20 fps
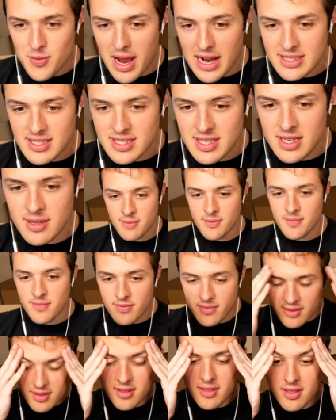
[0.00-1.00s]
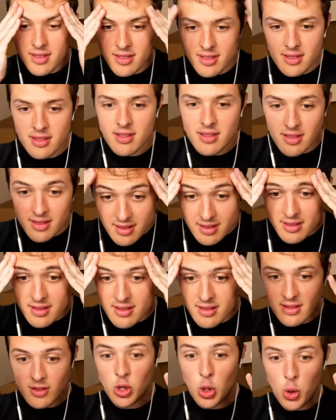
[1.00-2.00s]
Rexy?
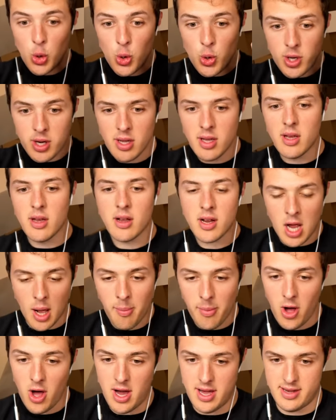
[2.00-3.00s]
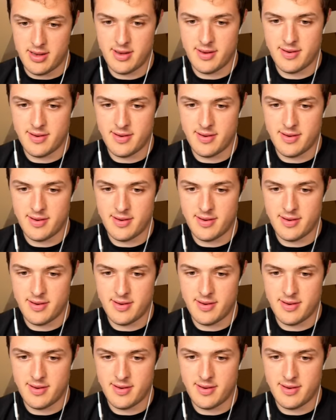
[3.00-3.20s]
Dude, come on.